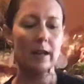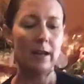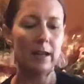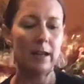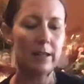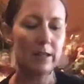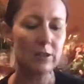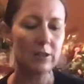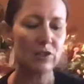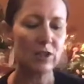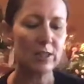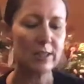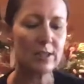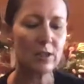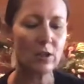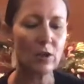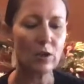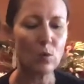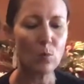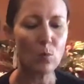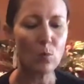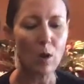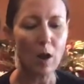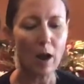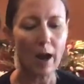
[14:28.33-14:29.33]
You just got
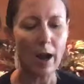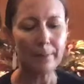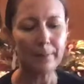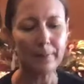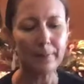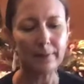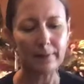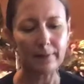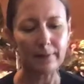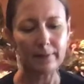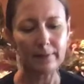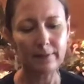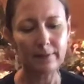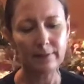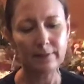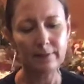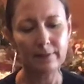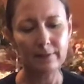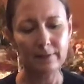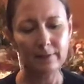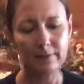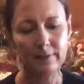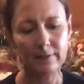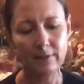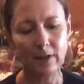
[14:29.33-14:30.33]
to wipe it.
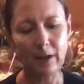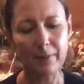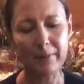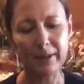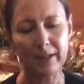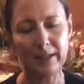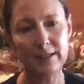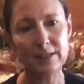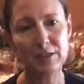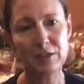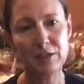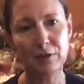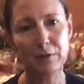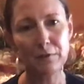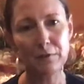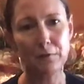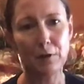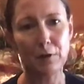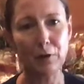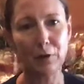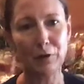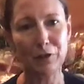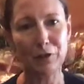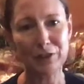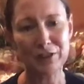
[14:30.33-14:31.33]
I mean, it's not a
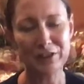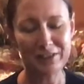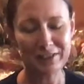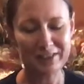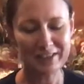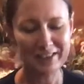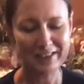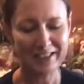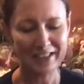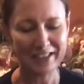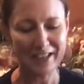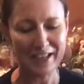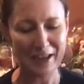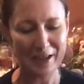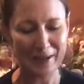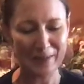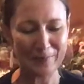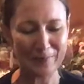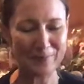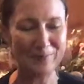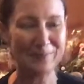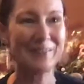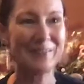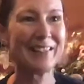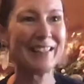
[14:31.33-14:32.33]
florist
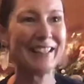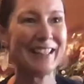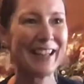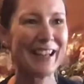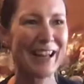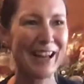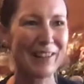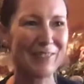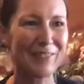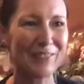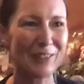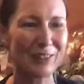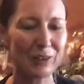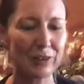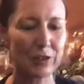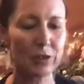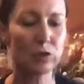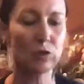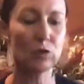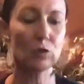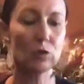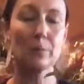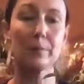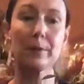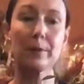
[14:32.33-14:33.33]

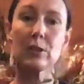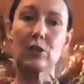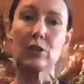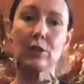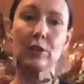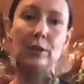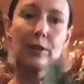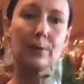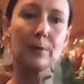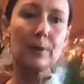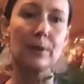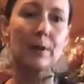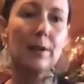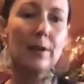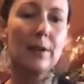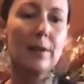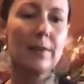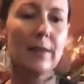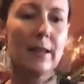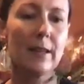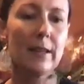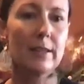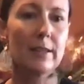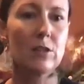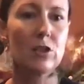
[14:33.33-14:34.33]
tool, but do you know
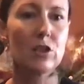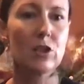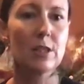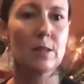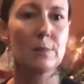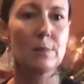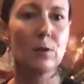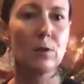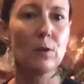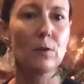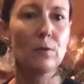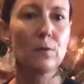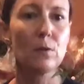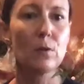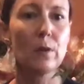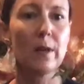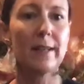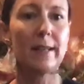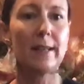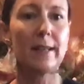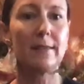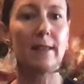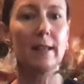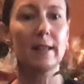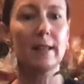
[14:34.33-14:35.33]
what? That is just beautiful.
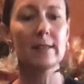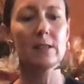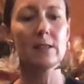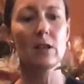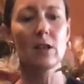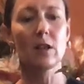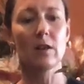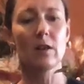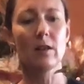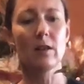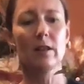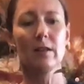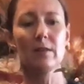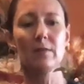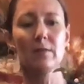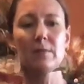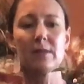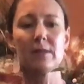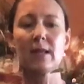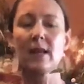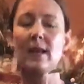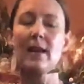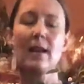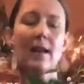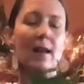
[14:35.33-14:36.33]
And in these
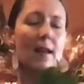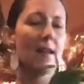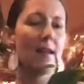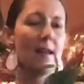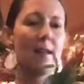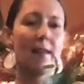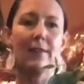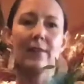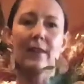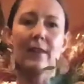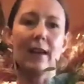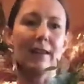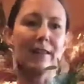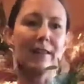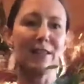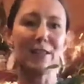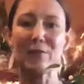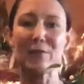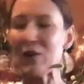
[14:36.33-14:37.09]
times, that is